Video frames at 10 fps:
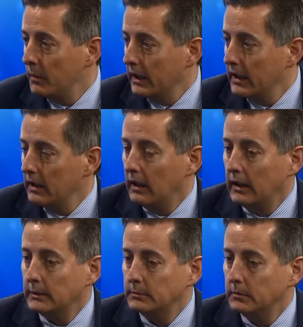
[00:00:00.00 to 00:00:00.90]
money.
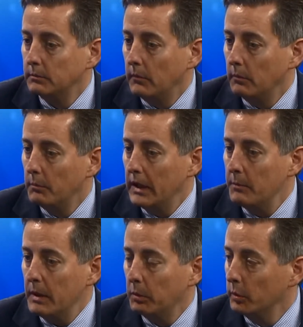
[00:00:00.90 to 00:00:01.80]
Um, many
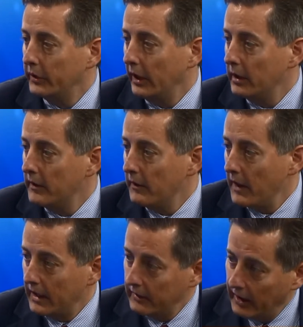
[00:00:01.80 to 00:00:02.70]
people will tell you that
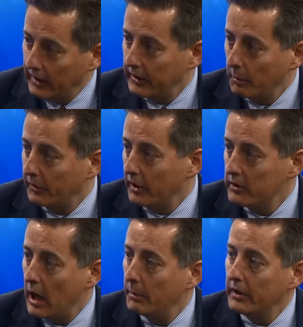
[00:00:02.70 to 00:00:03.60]
they can take a ten percent
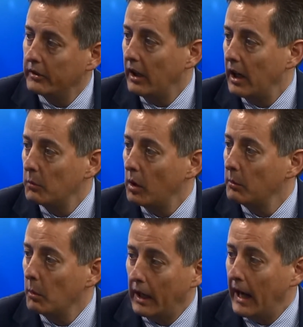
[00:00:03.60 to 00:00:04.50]
drop in the stock market,
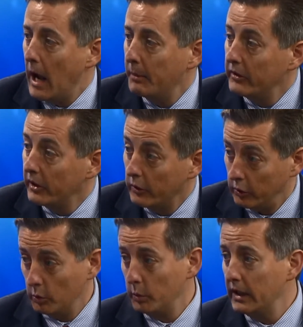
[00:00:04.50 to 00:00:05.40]
but when it happens in
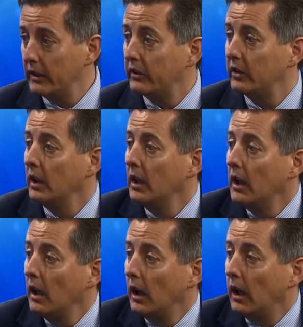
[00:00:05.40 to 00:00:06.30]
two weeks,
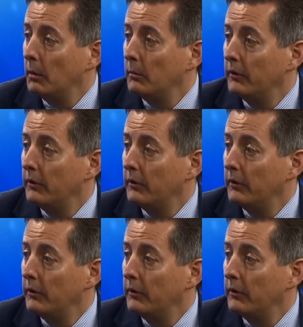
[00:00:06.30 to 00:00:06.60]
um,